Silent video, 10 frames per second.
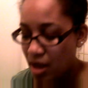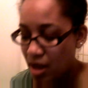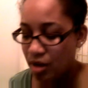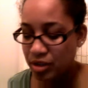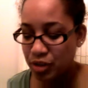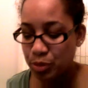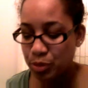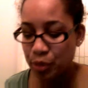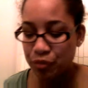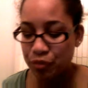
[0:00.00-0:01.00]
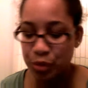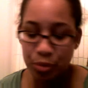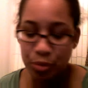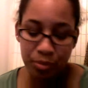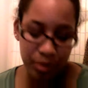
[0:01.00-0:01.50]
So this
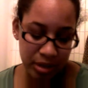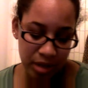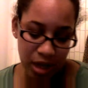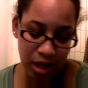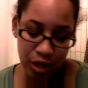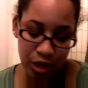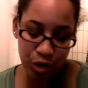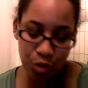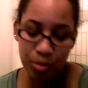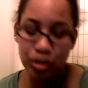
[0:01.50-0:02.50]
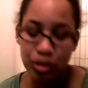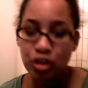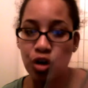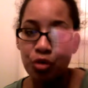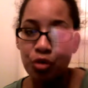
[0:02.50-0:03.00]
perfume. It's uh, Cuba
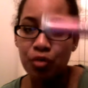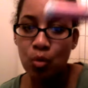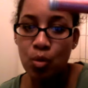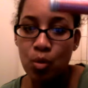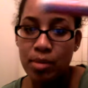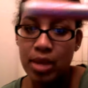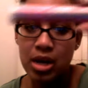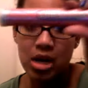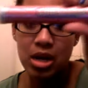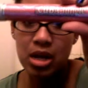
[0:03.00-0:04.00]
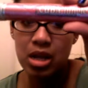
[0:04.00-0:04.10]
Jungle for Women.